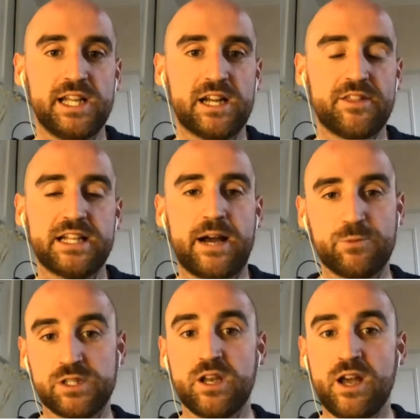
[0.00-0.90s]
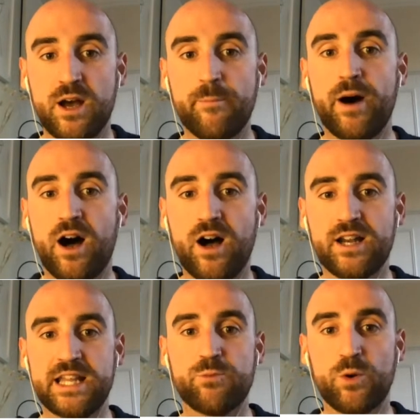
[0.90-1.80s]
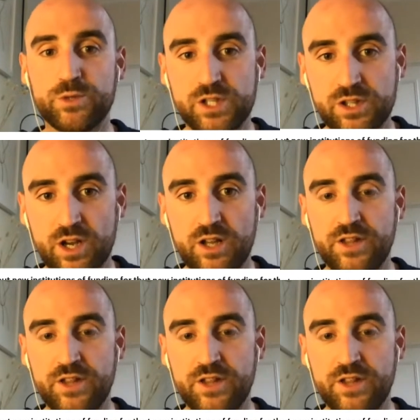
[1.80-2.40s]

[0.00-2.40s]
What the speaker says: And I think that was partly what was at the